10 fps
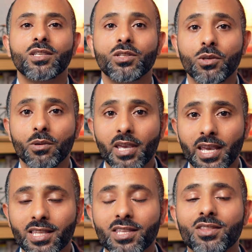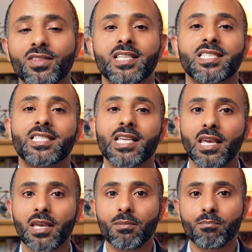you get the
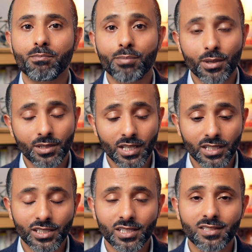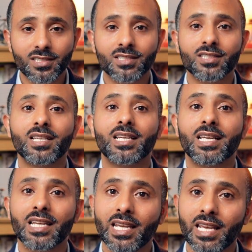same protections,
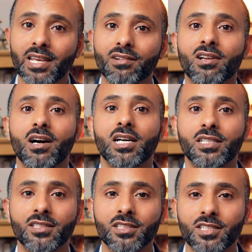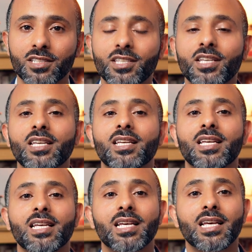legal identity,
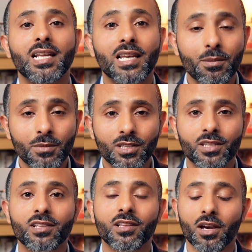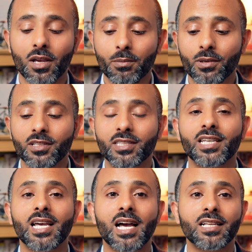limited
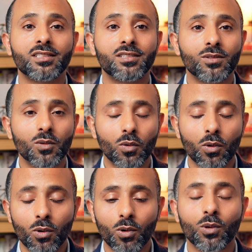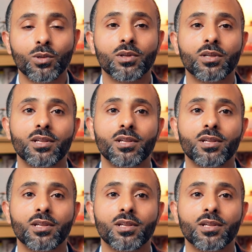liability, and all.